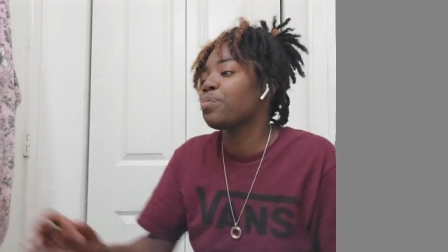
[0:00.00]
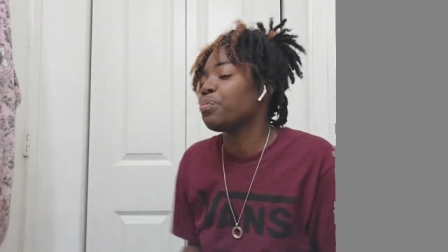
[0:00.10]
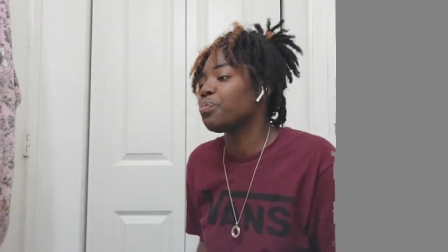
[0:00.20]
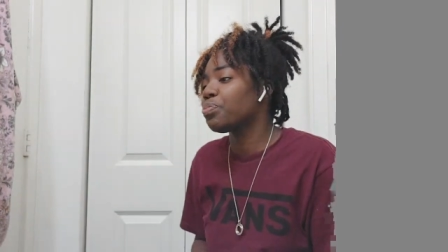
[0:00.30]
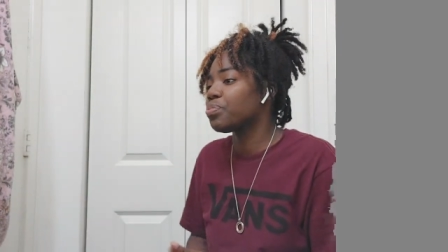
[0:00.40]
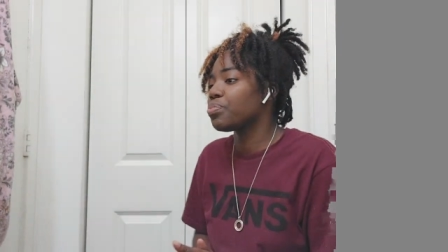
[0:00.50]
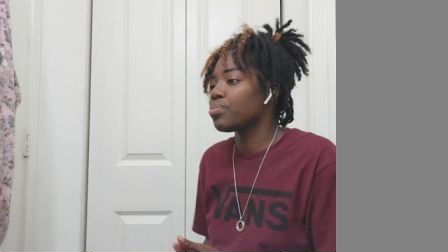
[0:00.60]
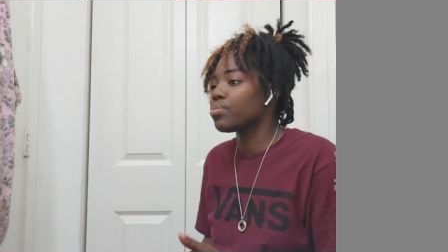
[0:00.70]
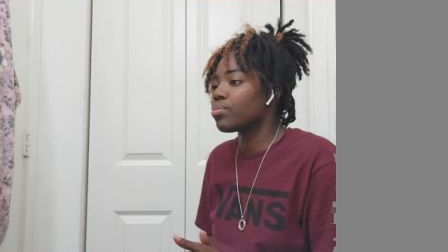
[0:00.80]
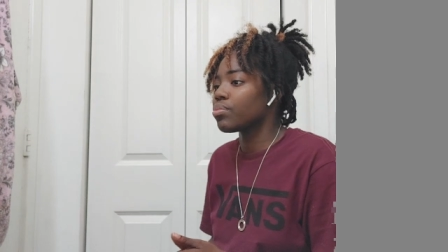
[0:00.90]
Oh,
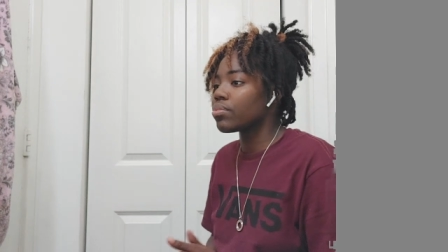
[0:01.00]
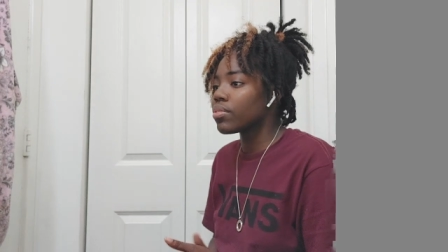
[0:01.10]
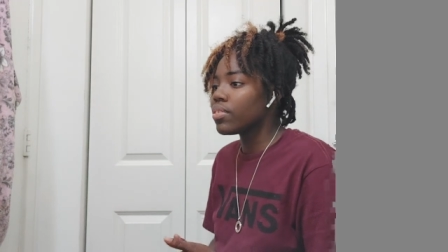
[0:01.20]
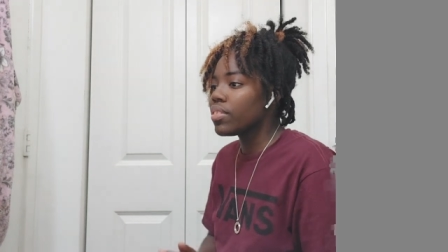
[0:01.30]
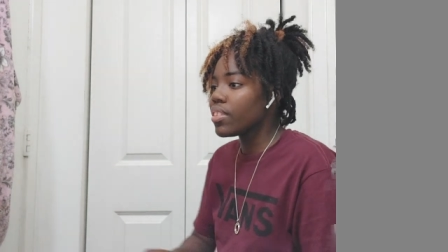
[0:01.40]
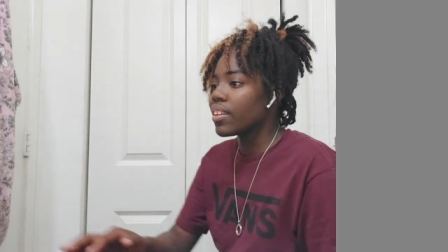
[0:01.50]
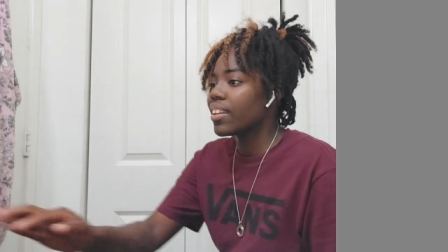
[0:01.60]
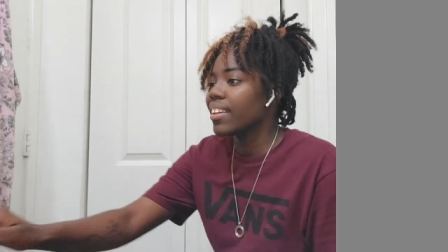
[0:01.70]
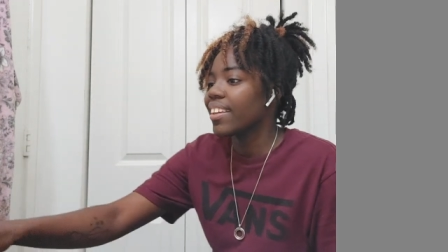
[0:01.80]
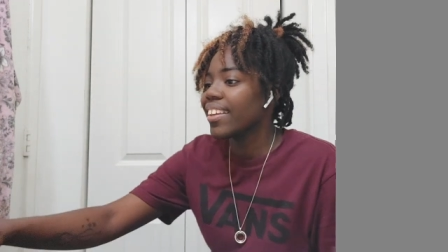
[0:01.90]
that's
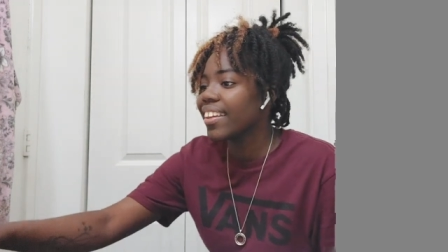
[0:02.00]
Sara